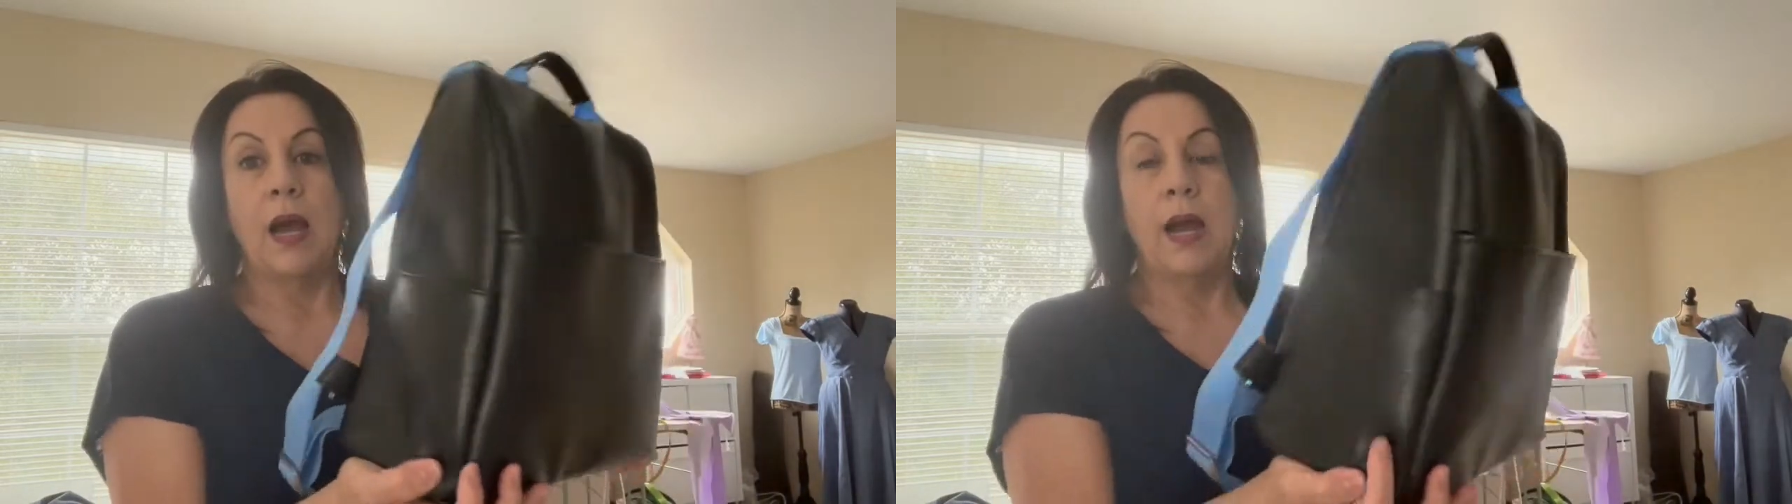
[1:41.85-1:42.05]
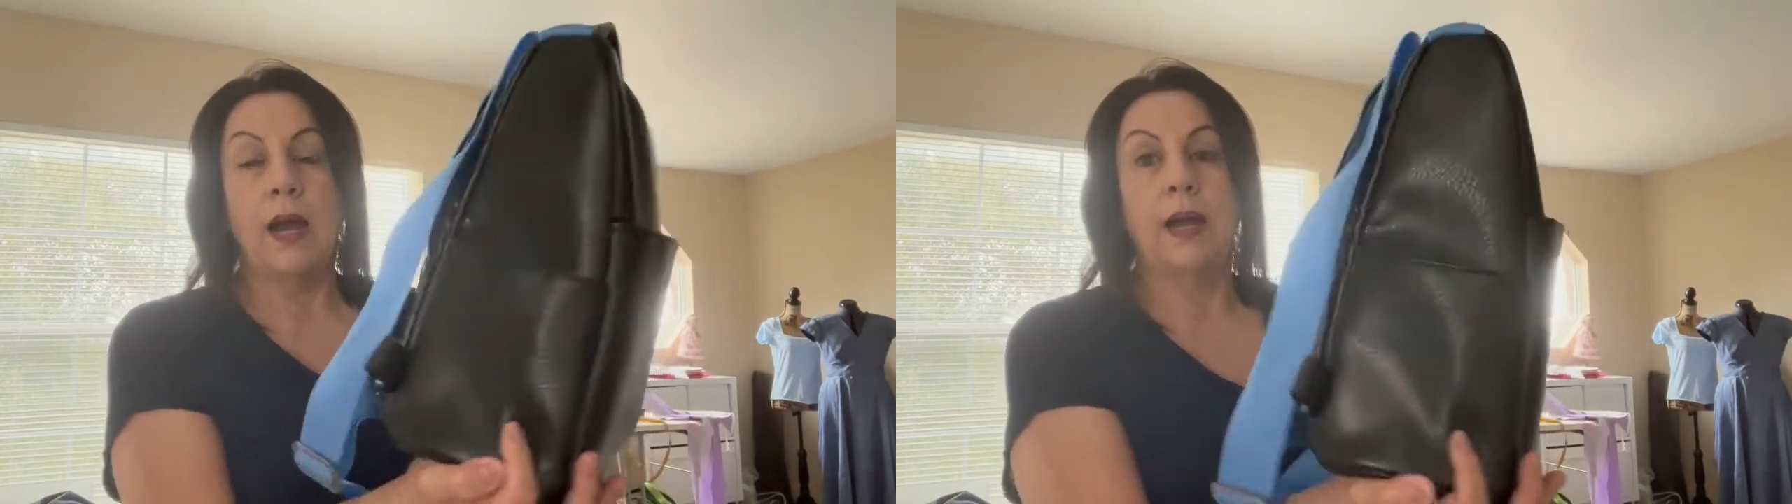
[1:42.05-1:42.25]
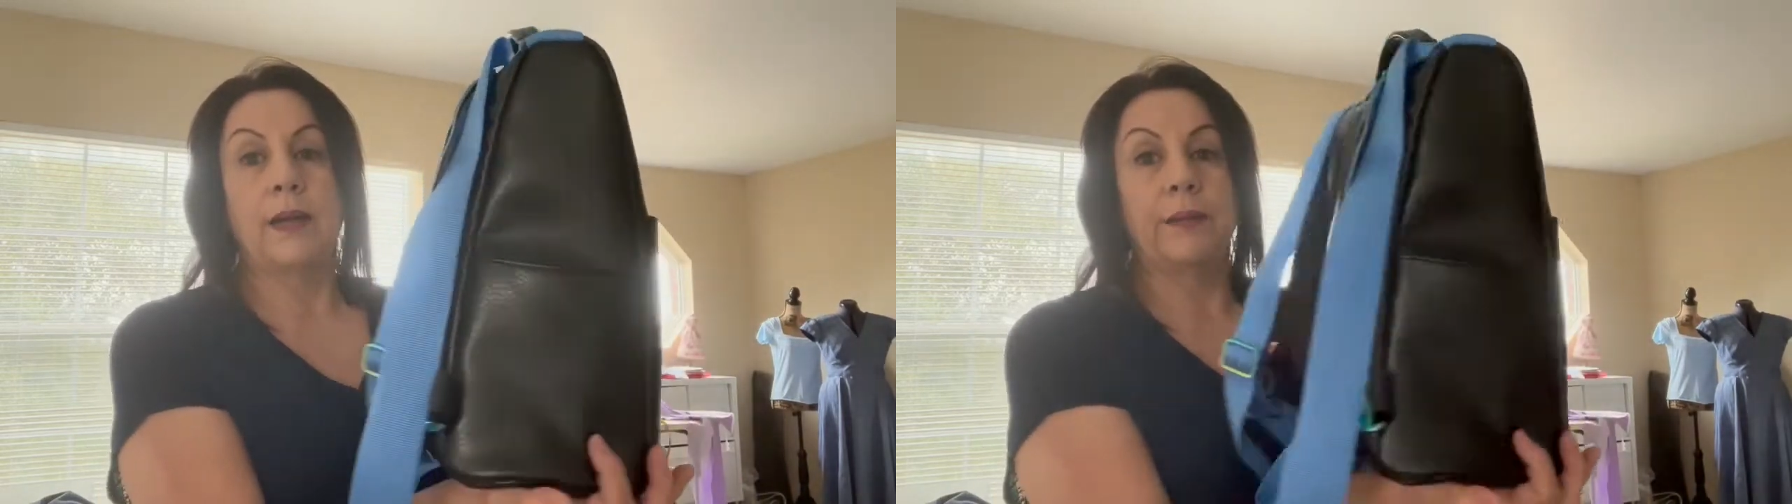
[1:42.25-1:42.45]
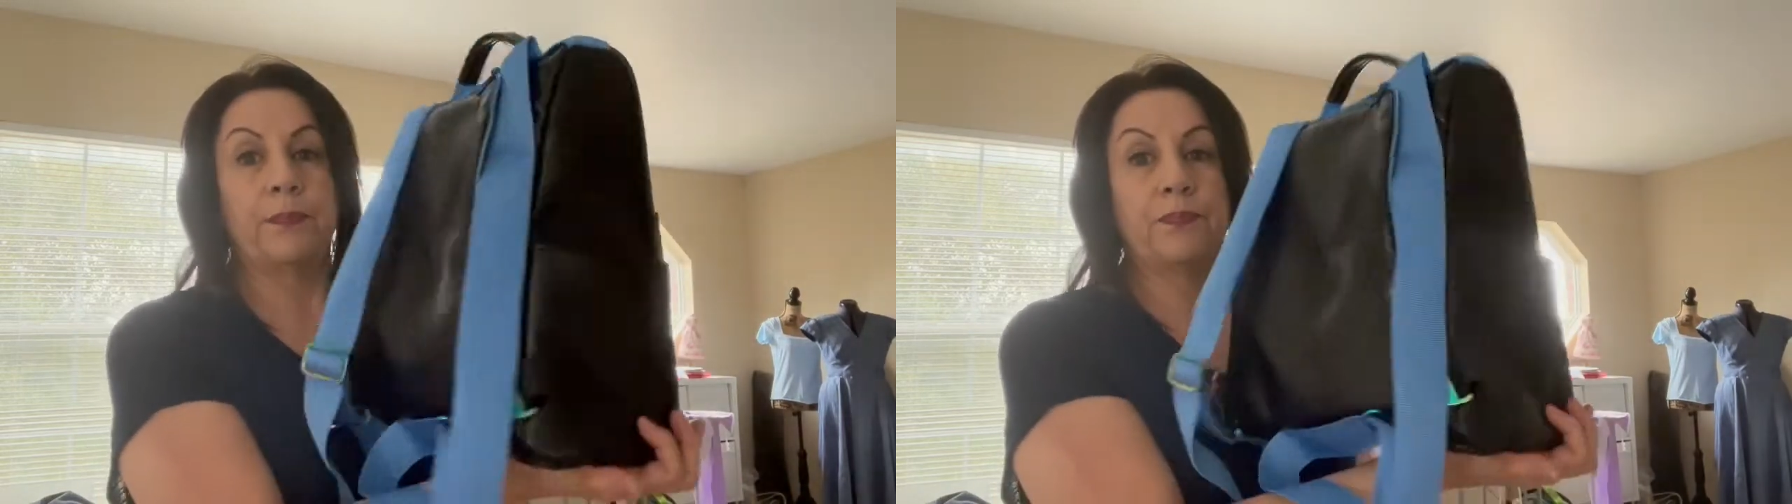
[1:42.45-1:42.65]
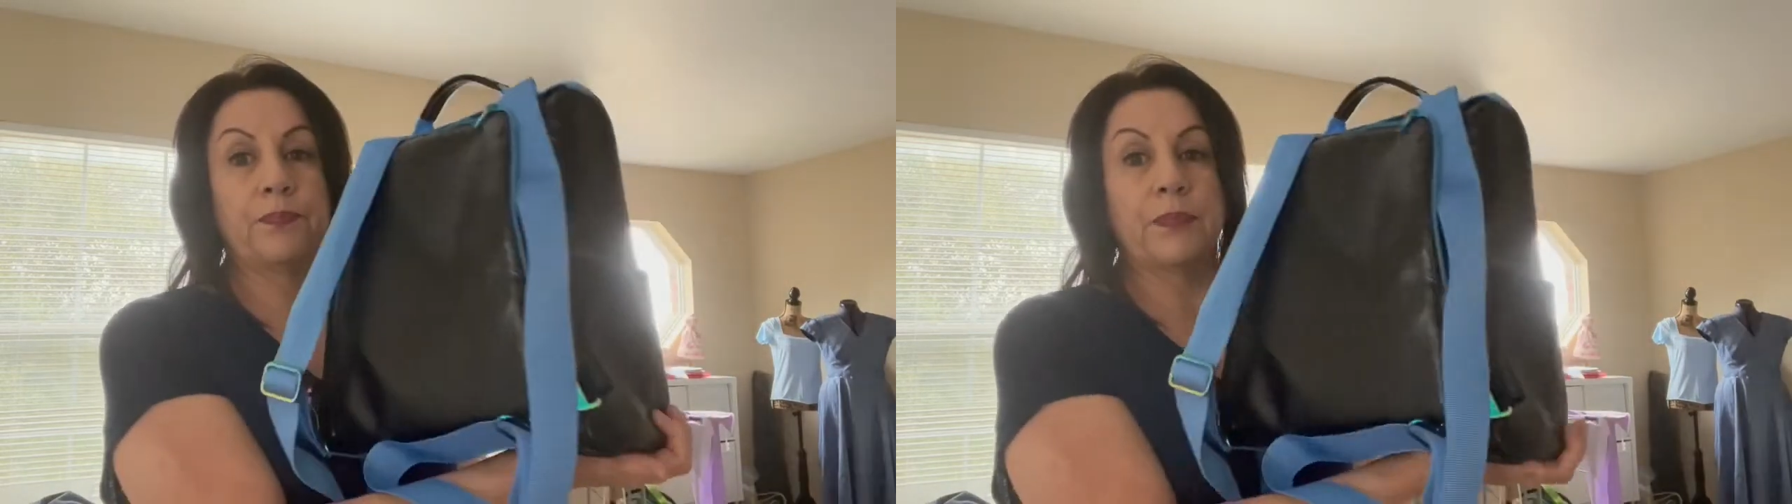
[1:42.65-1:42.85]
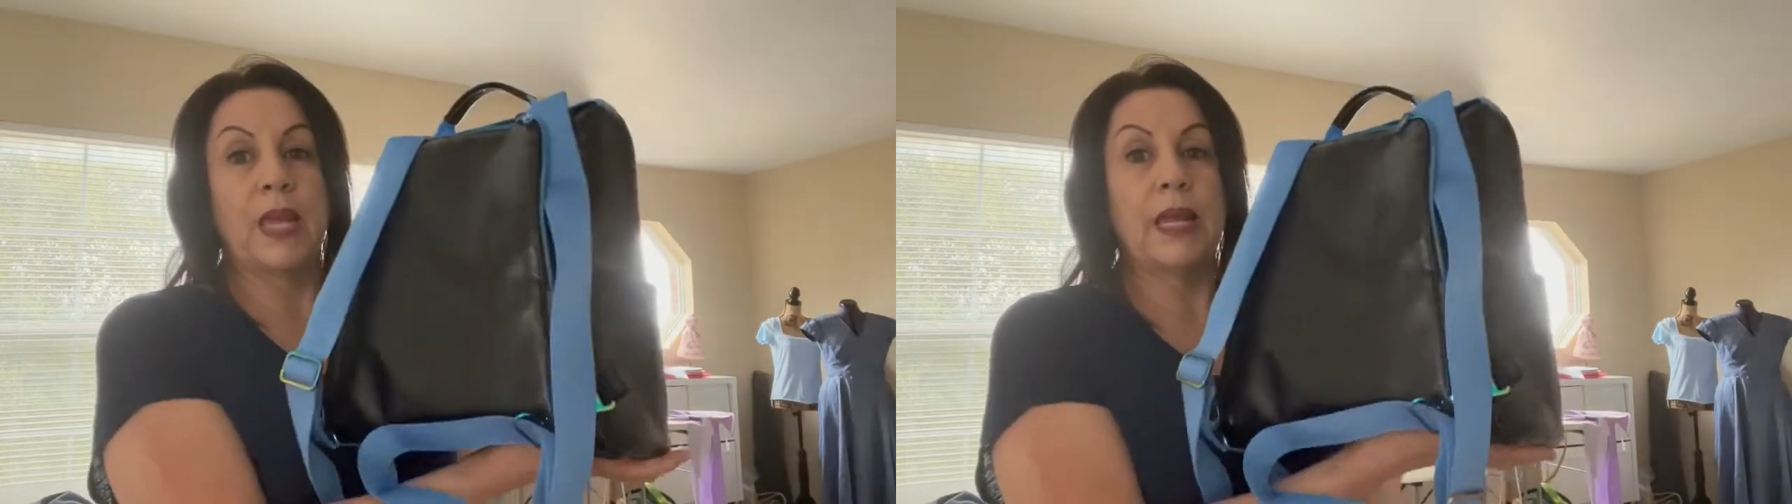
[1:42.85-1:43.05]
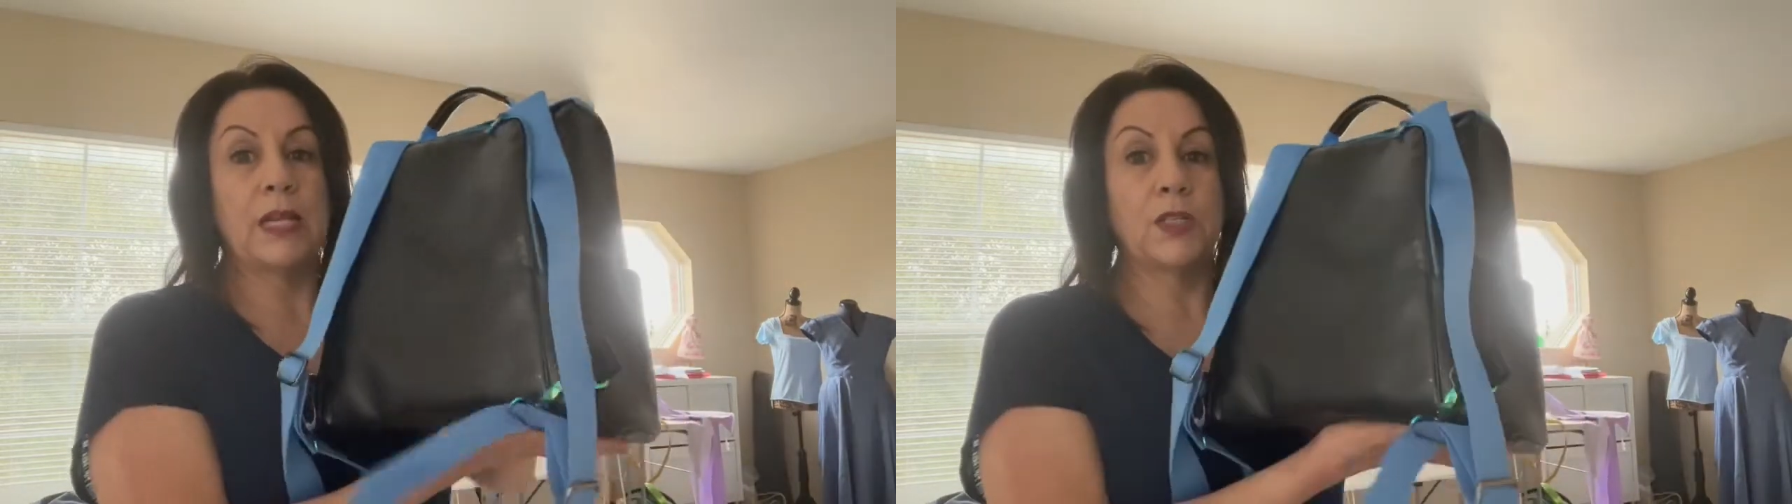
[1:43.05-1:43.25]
And I